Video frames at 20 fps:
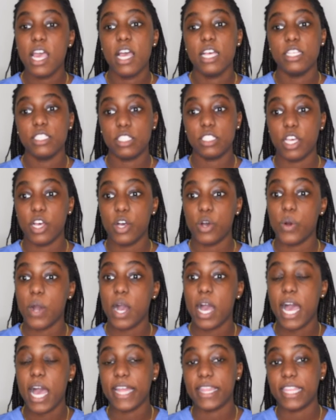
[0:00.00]
So
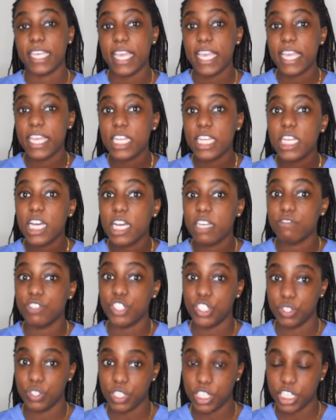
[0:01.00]
at the end of
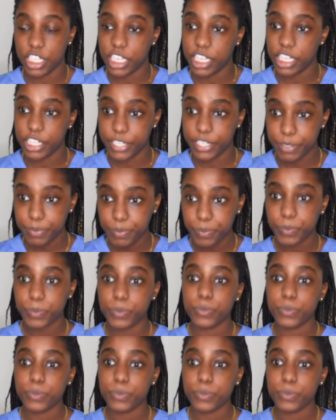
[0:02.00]
junior year,